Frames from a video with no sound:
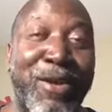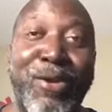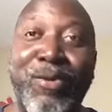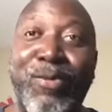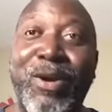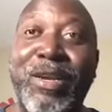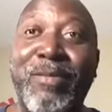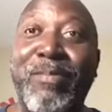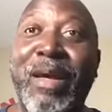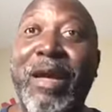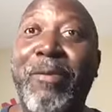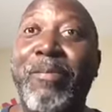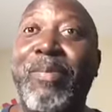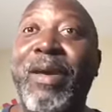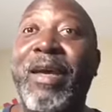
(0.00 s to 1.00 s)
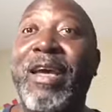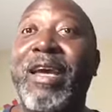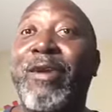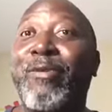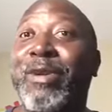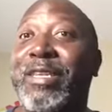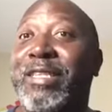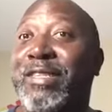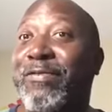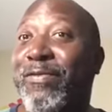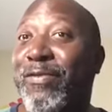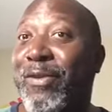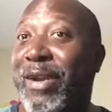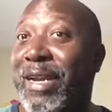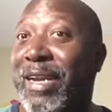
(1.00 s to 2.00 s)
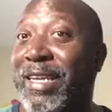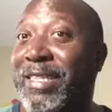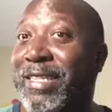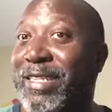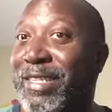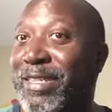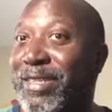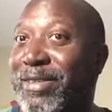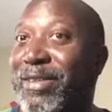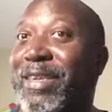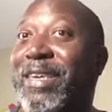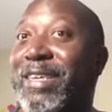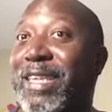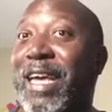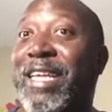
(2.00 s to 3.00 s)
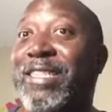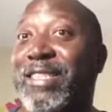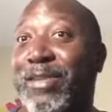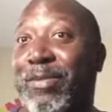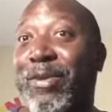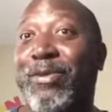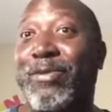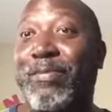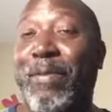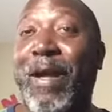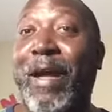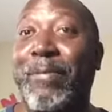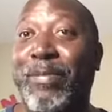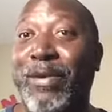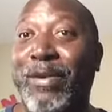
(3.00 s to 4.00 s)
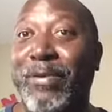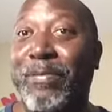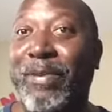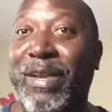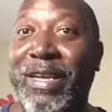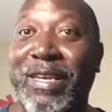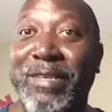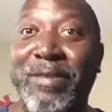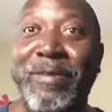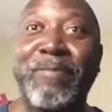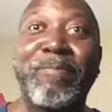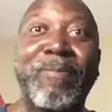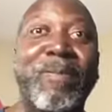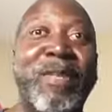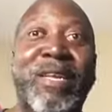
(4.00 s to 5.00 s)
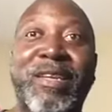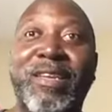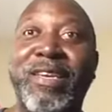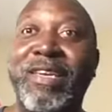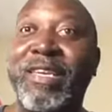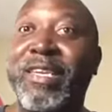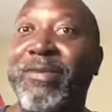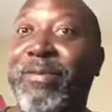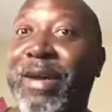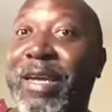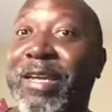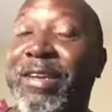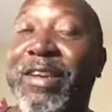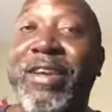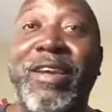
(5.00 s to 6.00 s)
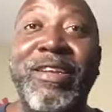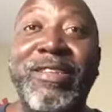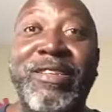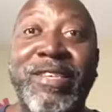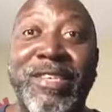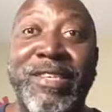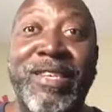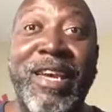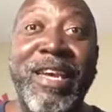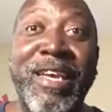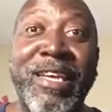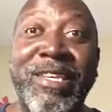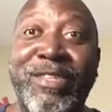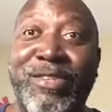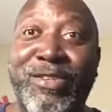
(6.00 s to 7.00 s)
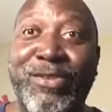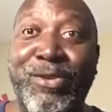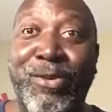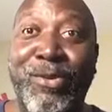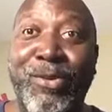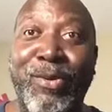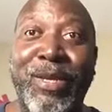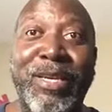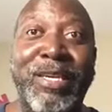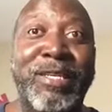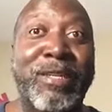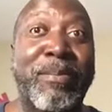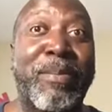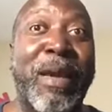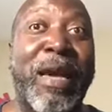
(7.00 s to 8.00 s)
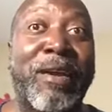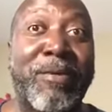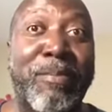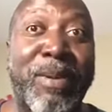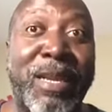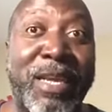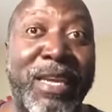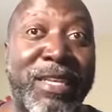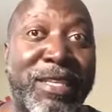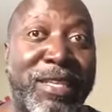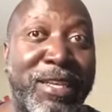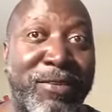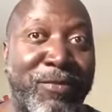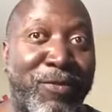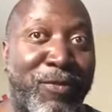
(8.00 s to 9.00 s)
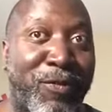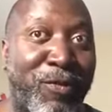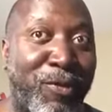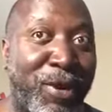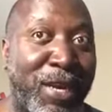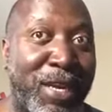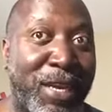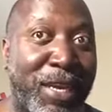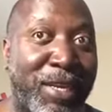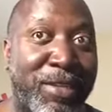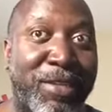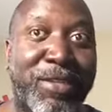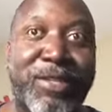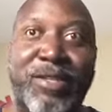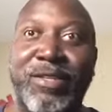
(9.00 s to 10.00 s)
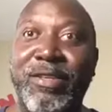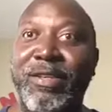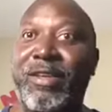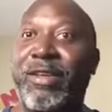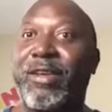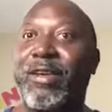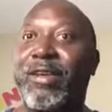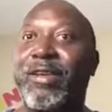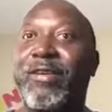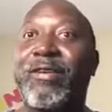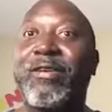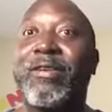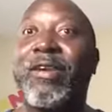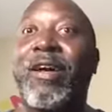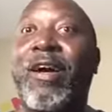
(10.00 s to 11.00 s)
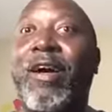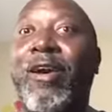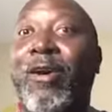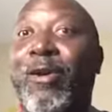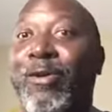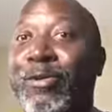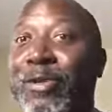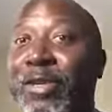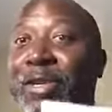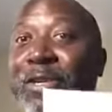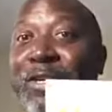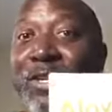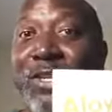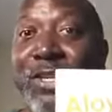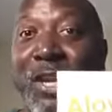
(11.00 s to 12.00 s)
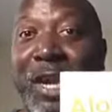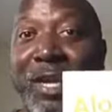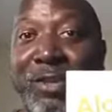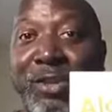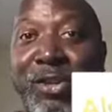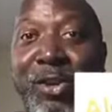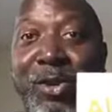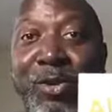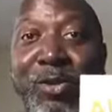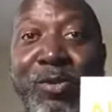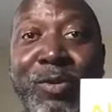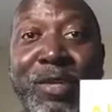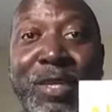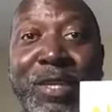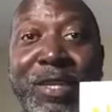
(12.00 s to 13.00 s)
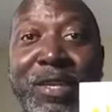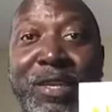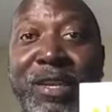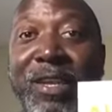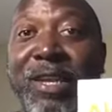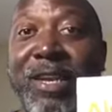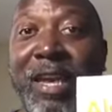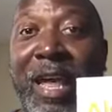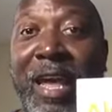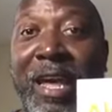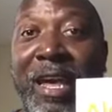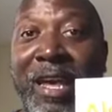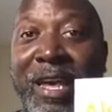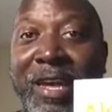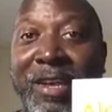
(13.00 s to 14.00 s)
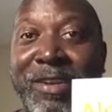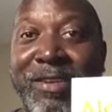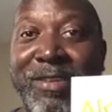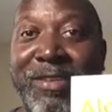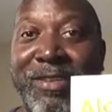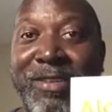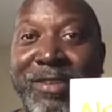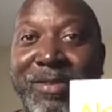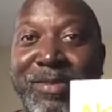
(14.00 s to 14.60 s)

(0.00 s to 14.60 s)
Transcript: What about Paris, France? That's the most popular place. Anyway, today's story is about a place in France called Chateau de la Lande.